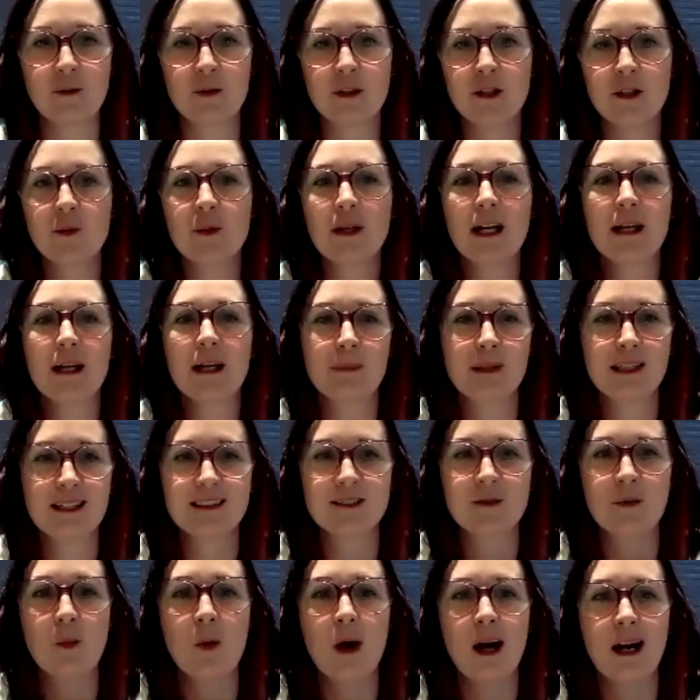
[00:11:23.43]
we had
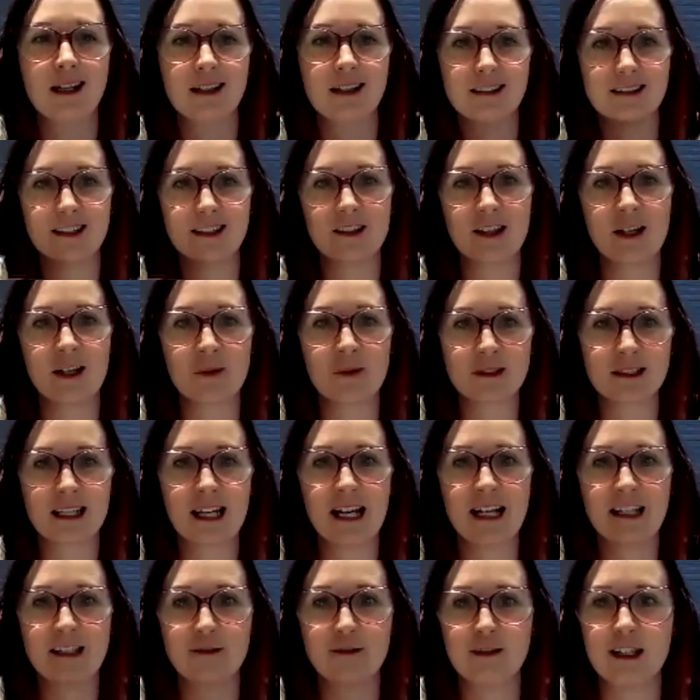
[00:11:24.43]
beers and wines and that was
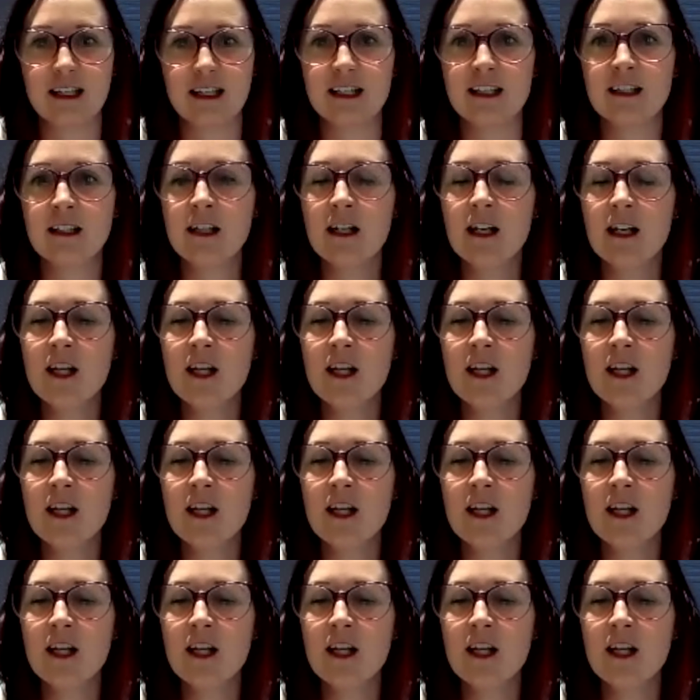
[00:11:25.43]
kind of it.